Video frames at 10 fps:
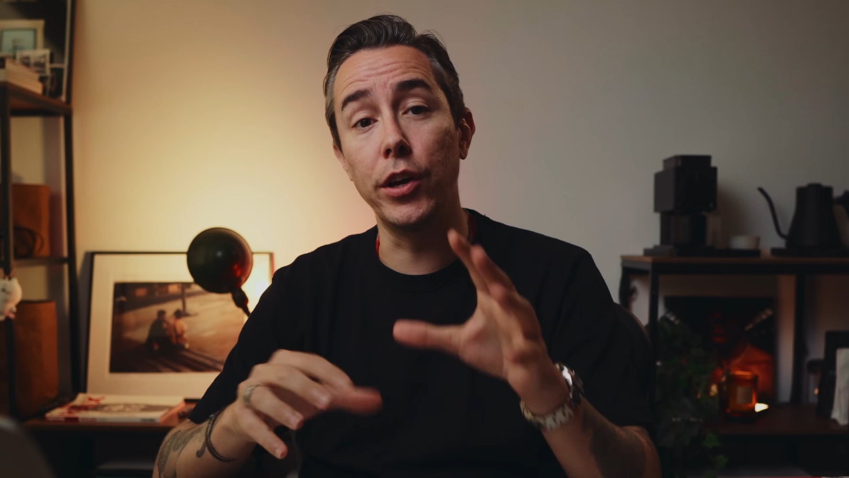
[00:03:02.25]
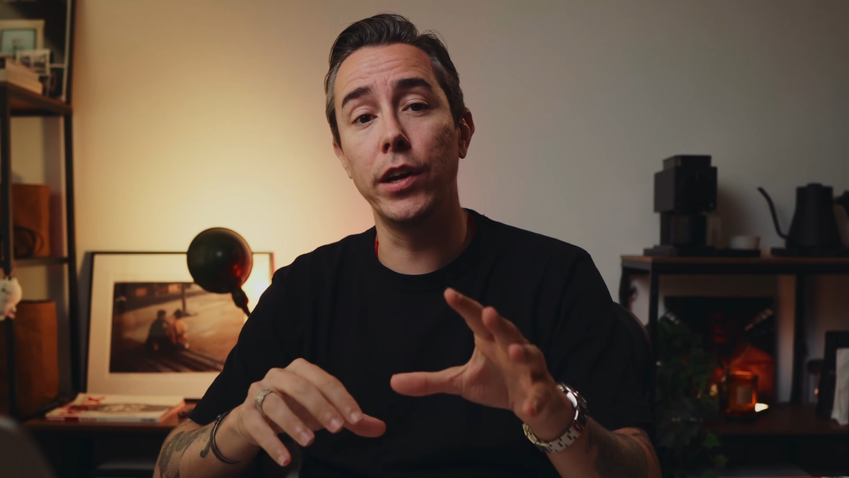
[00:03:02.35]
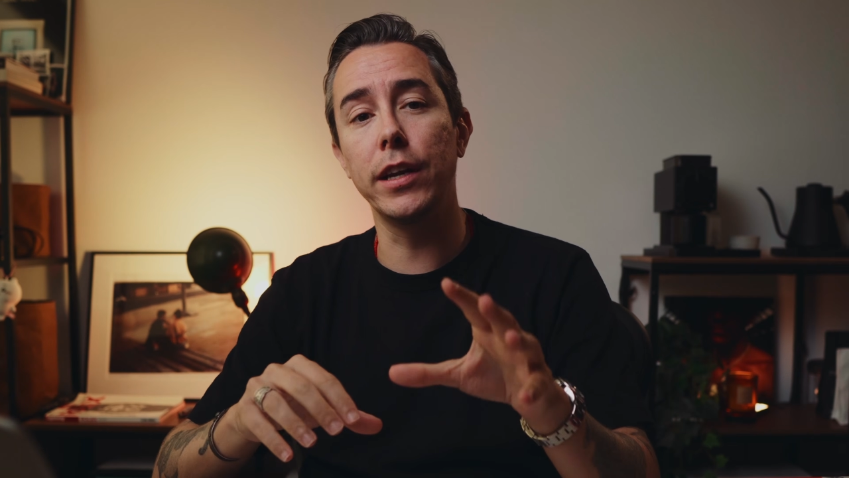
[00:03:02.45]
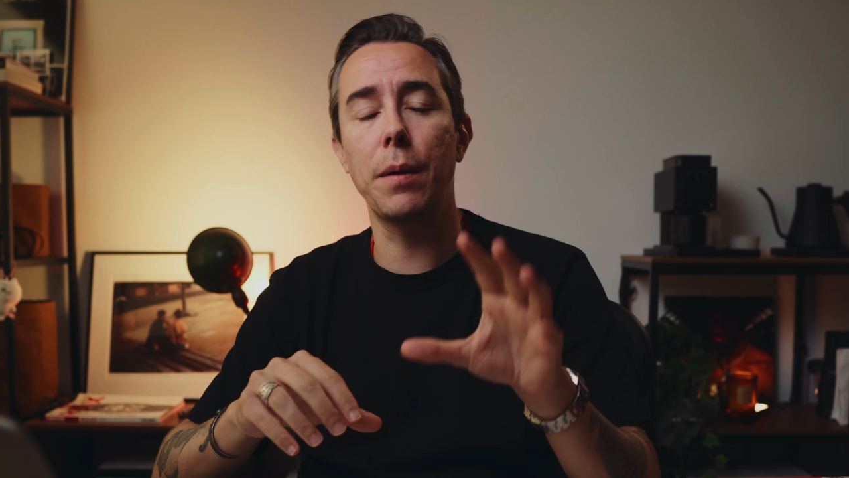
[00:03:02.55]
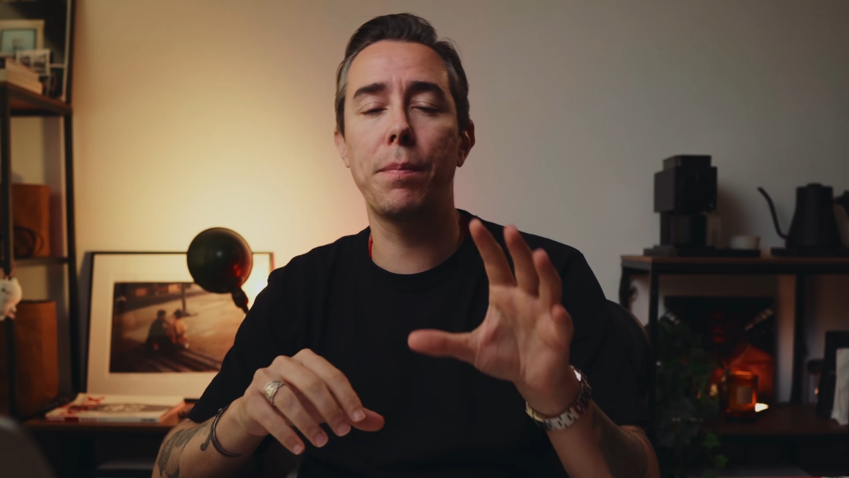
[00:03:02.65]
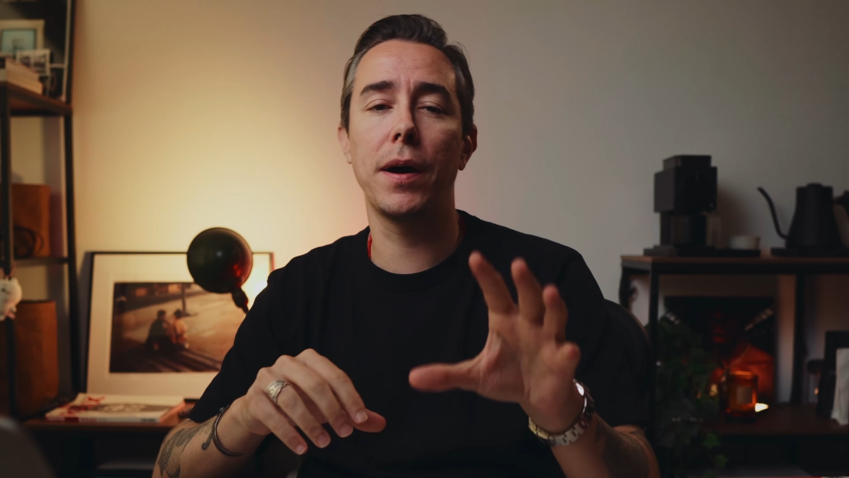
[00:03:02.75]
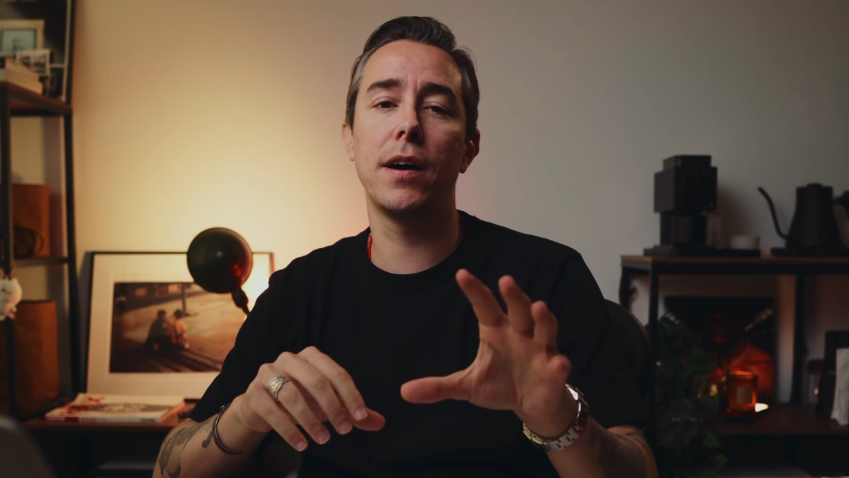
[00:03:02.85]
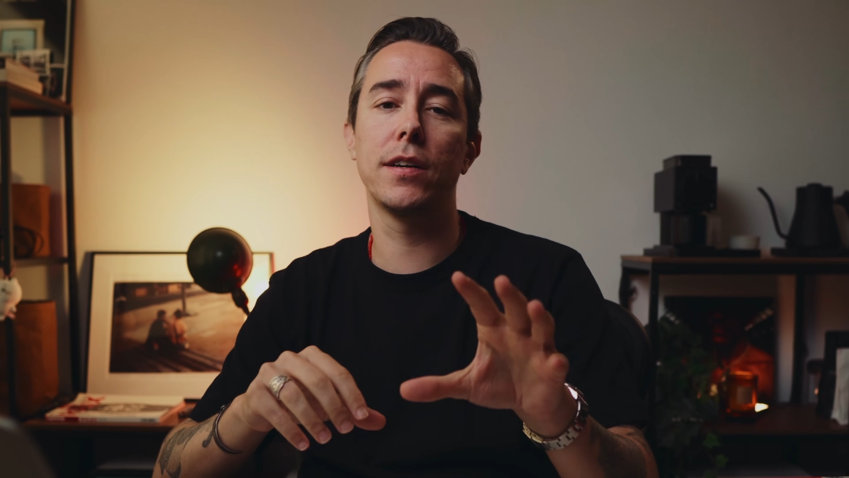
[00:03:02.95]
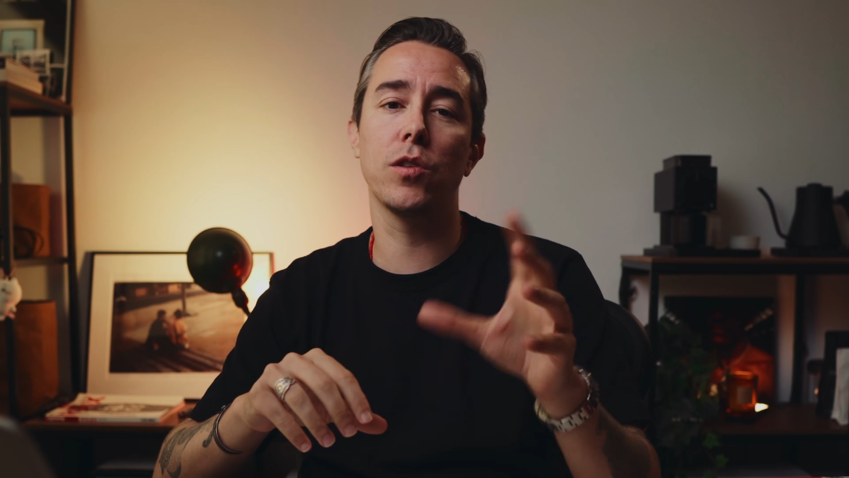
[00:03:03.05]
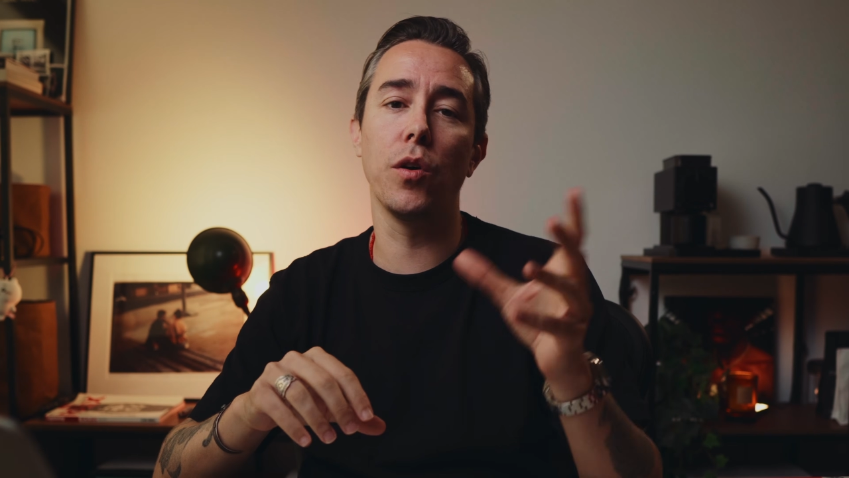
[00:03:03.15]
earlier
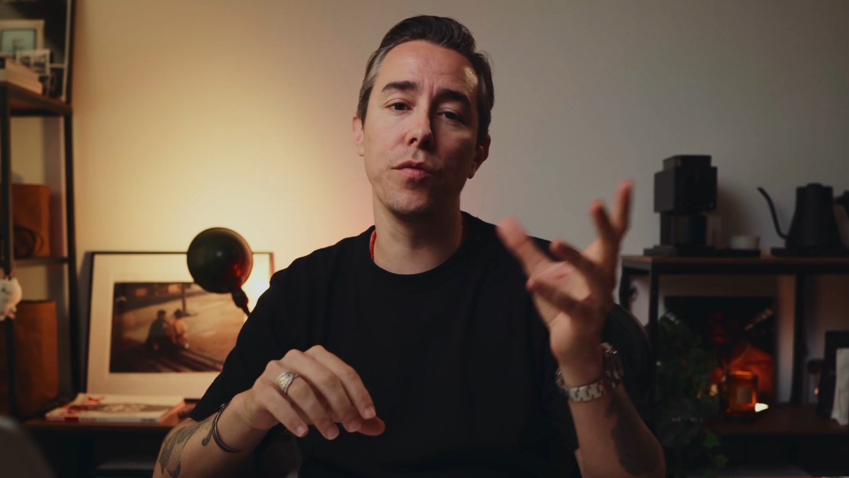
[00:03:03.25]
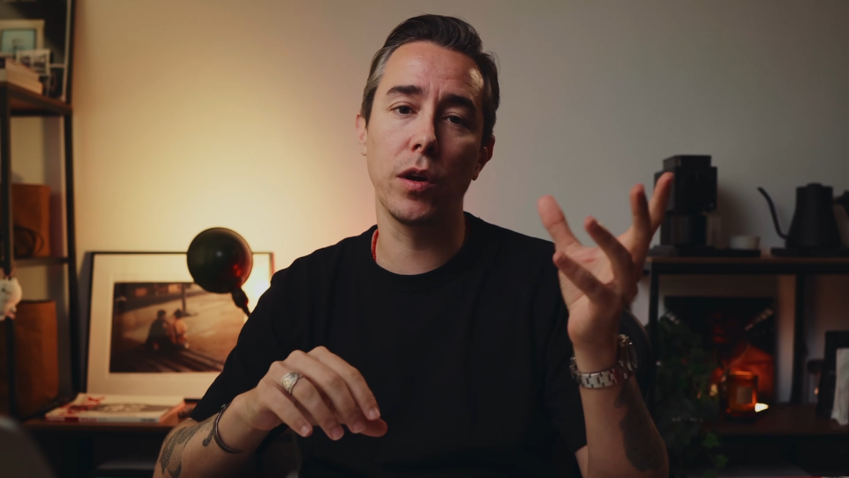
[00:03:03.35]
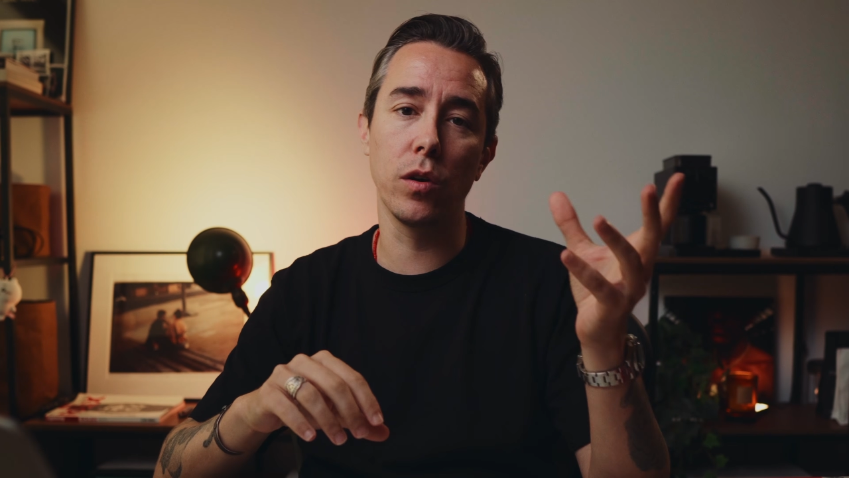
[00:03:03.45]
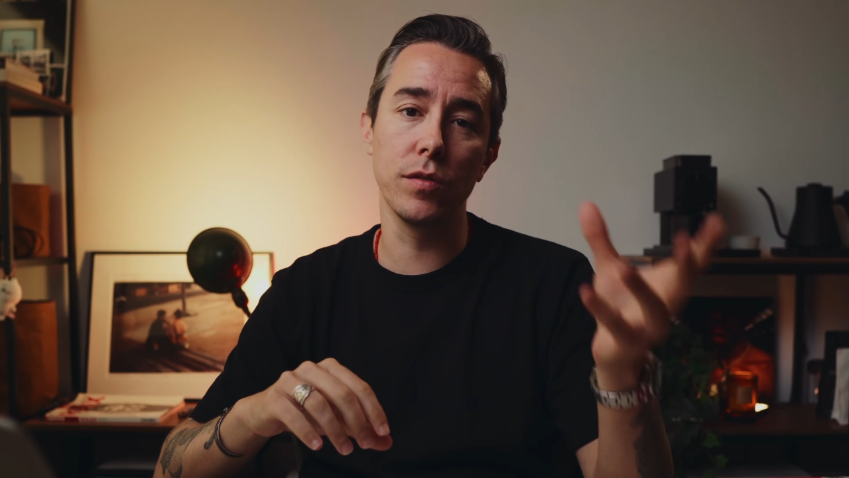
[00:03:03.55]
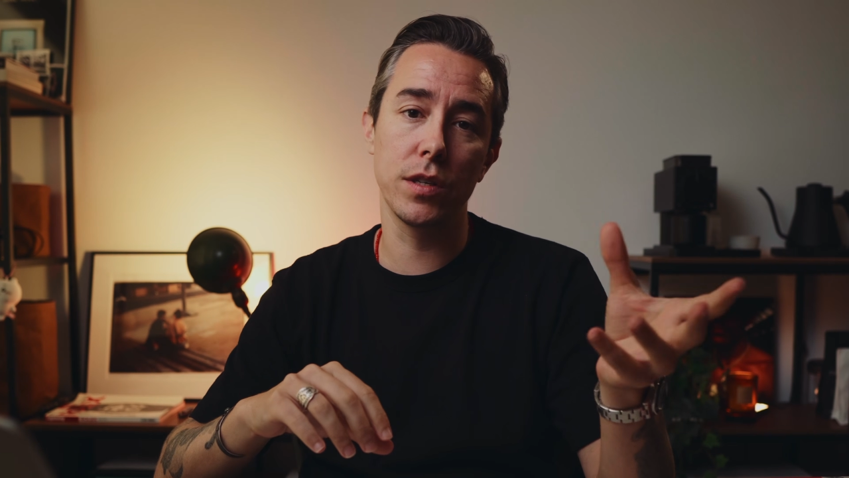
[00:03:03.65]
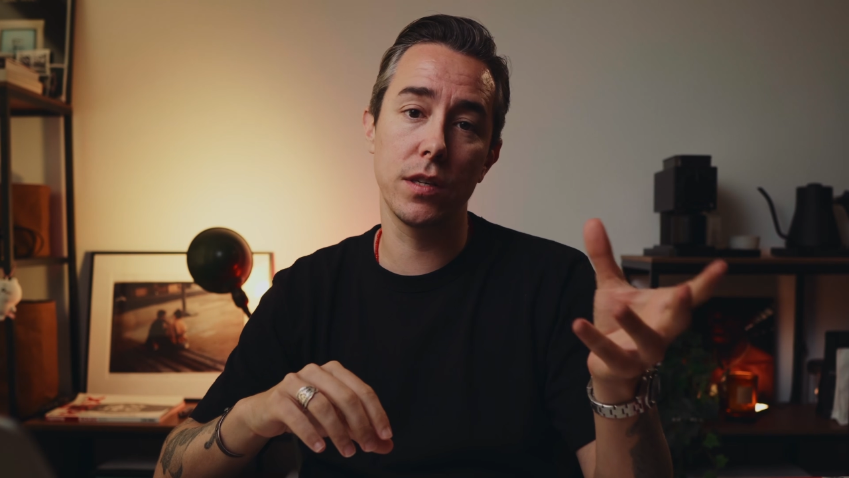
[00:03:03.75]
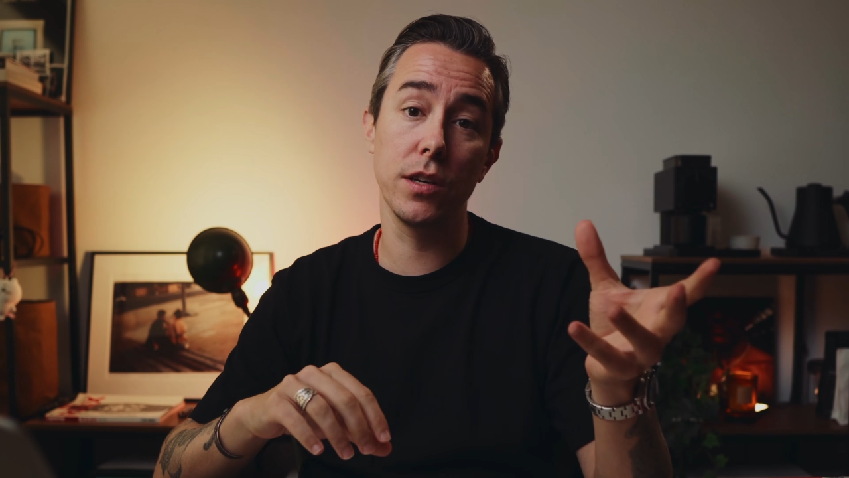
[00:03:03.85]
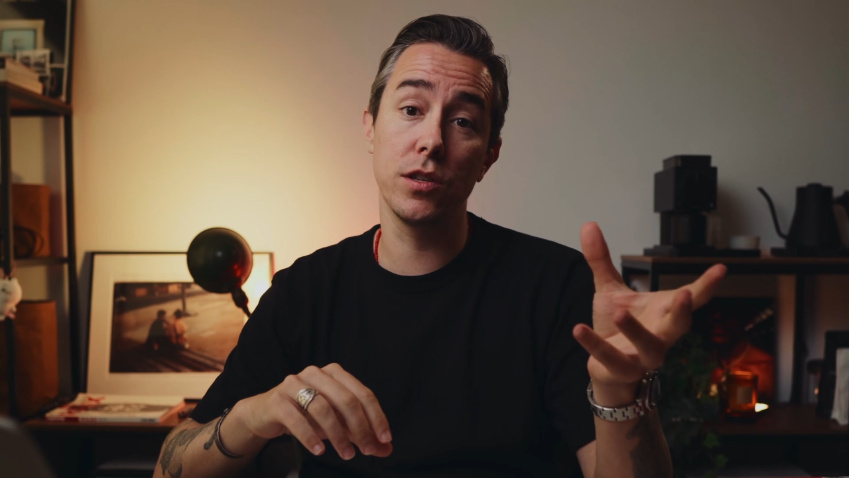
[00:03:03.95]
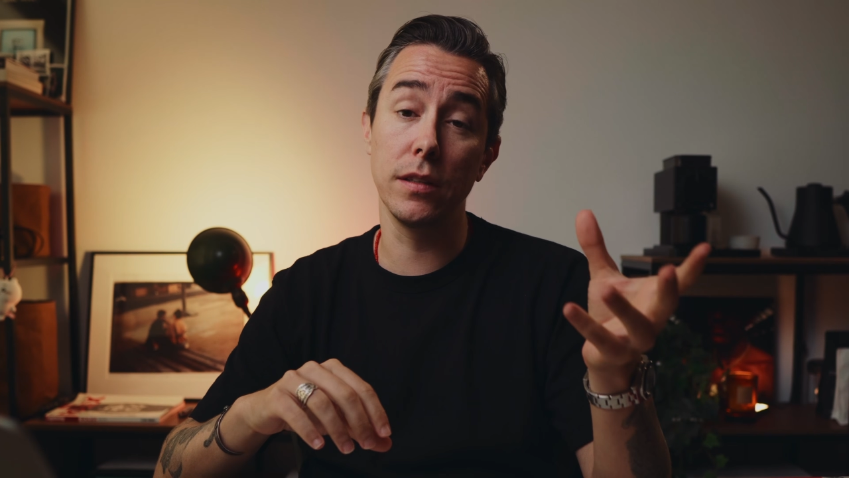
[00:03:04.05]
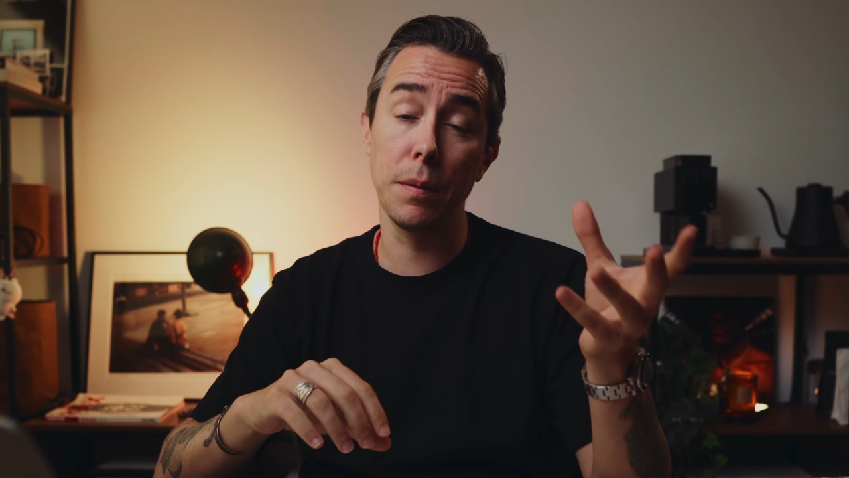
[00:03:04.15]
parts of the conversation